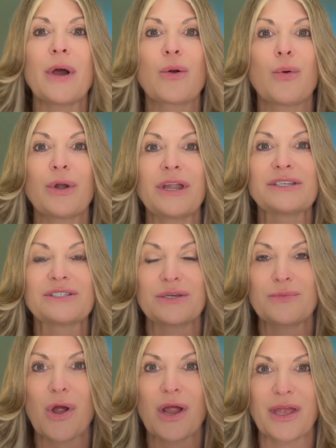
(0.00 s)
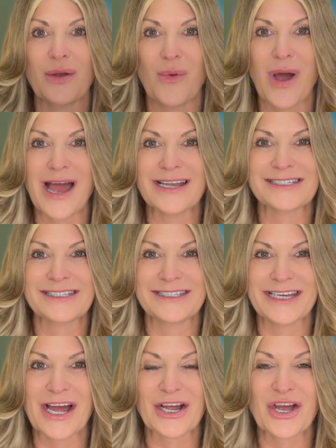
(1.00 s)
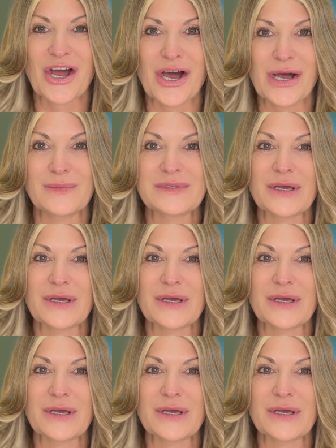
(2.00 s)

according to marketwatch.com.